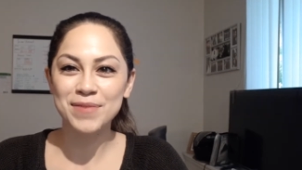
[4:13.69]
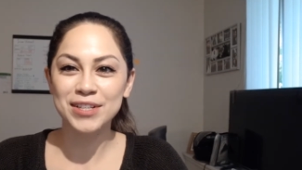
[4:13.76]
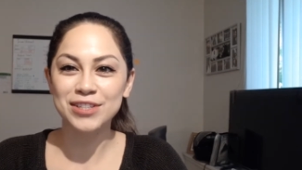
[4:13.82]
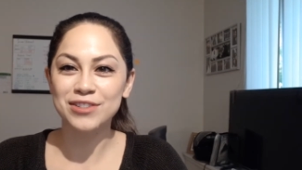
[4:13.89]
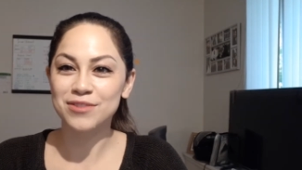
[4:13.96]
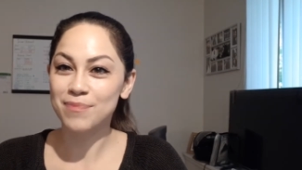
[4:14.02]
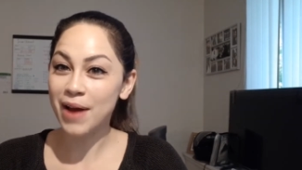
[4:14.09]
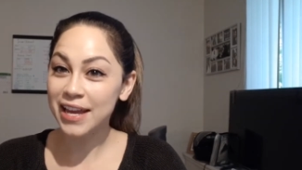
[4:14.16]
in
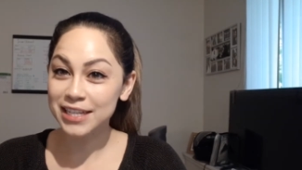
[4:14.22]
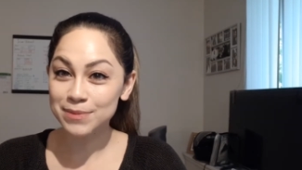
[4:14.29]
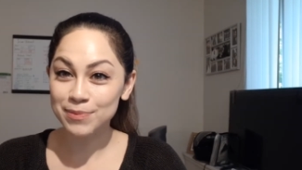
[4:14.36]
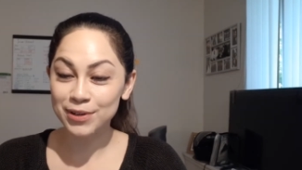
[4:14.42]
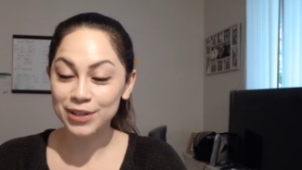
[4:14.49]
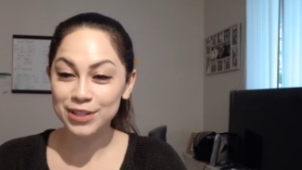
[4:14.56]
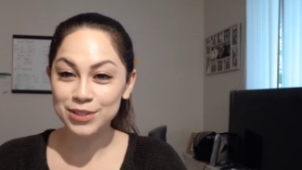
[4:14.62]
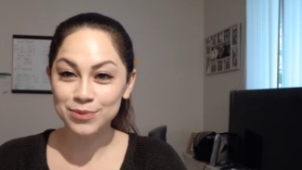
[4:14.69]
terms of my
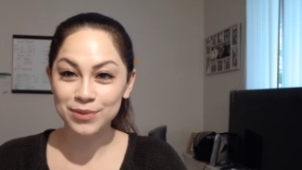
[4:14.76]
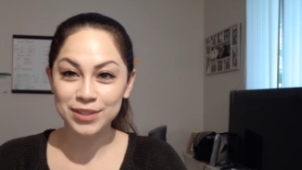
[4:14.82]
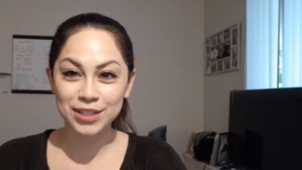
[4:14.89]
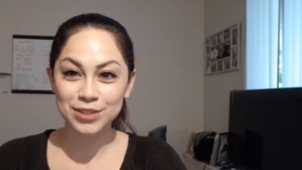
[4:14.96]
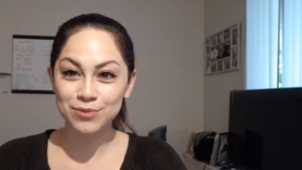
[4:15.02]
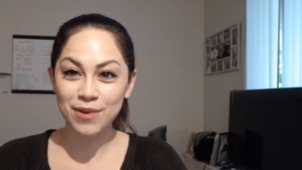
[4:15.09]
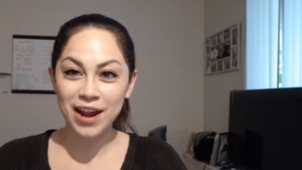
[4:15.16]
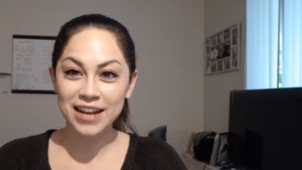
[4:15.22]
experience with
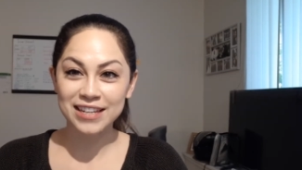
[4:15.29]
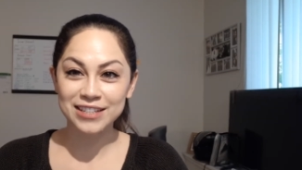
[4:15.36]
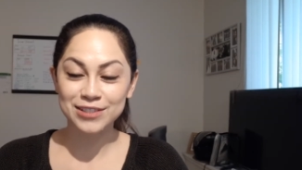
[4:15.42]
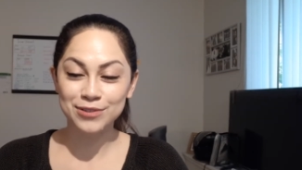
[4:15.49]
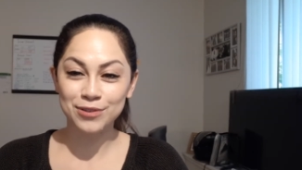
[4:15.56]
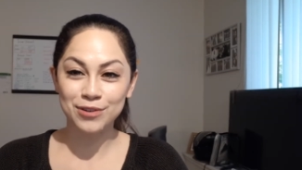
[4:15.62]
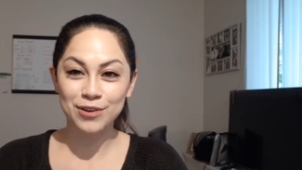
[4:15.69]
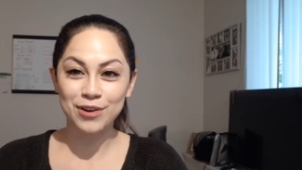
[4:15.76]
this riding
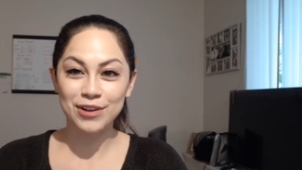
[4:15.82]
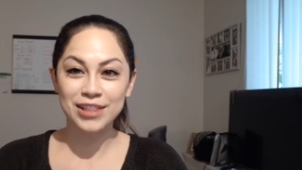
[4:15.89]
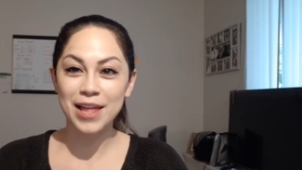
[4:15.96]
school,